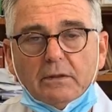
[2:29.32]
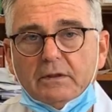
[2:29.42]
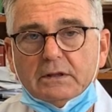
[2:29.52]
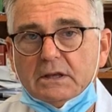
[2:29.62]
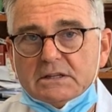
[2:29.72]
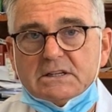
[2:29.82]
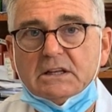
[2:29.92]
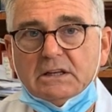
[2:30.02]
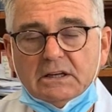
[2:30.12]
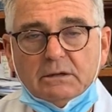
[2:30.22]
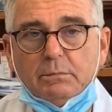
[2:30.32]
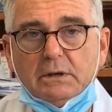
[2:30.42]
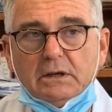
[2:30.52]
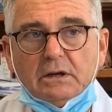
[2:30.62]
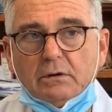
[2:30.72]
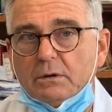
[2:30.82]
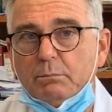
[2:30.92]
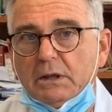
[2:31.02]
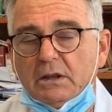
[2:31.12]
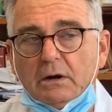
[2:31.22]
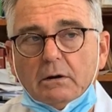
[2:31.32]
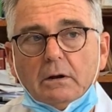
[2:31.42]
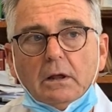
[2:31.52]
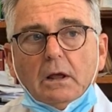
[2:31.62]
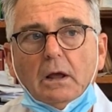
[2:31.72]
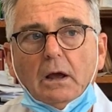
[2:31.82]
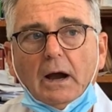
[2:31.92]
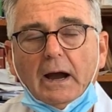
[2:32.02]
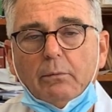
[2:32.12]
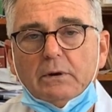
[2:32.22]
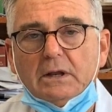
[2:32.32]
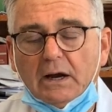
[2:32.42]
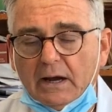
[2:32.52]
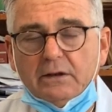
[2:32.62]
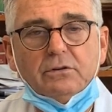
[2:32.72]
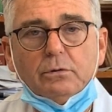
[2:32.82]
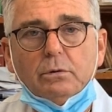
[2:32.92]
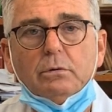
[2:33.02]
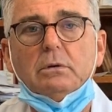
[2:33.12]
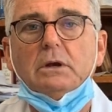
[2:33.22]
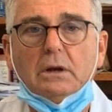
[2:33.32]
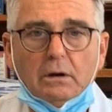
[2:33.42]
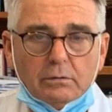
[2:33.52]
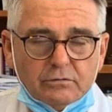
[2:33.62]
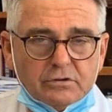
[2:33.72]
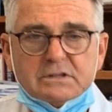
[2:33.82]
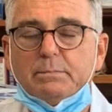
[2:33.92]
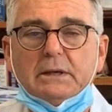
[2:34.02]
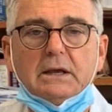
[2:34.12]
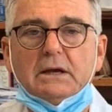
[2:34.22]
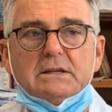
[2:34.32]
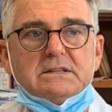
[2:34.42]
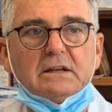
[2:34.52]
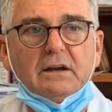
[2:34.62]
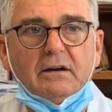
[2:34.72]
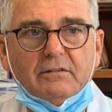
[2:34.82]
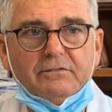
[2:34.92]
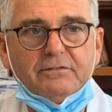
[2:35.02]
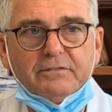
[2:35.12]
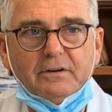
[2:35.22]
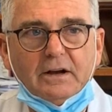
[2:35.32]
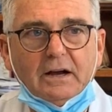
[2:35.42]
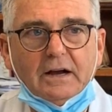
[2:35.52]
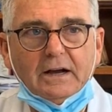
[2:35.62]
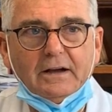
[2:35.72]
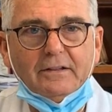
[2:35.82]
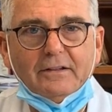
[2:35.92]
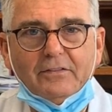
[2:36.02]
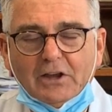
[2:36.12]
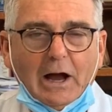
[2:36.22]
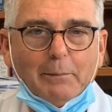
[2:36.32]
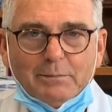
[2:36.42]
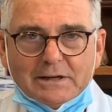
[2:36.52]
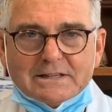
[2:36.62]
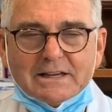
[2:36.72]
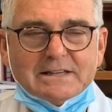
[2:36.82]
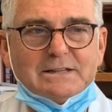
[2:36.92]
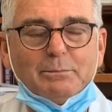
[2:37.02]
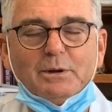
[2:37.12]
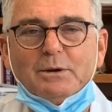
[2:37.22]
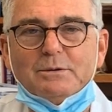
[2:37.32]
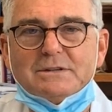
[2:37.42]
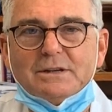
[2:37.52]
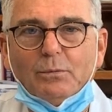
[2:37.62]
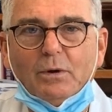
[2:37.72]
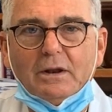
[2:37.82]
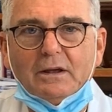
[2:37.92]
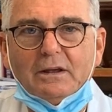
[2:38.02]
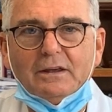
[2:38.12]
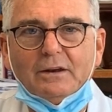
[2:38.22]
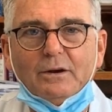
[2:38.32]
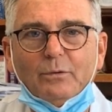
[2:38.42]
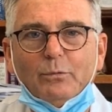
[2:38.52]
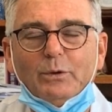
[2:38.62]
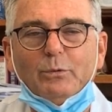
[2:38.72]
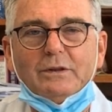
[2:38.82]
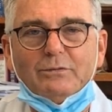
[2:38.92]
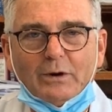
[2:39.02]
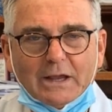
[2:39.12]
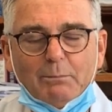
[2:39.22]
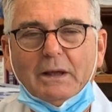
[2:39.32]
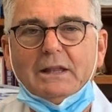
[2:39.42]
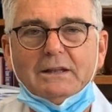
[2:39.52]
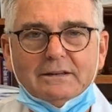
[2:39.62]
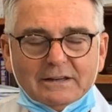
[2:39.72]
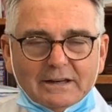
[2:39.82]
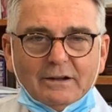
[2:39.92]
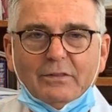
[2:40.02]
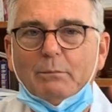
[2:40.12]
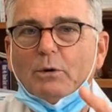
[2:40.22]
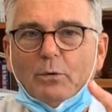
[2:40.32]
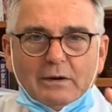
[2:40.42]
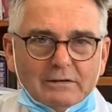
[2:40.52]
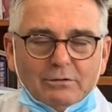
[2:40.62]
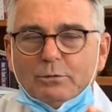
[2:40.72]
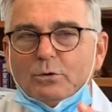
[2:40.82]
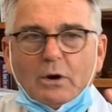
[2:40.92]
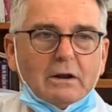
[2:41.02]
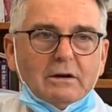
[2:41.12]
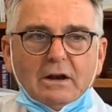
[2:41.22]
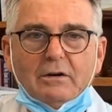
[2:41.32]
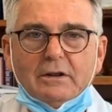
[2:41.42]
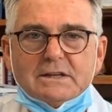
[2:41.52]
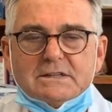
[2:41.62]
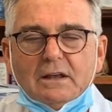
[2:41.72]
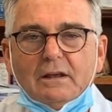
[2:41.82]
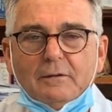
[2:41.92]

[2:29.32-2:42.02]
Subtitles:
I think kids can be there. I do, just because of the optics, I suppose, we wouldn't recommend, them going to crowded areas.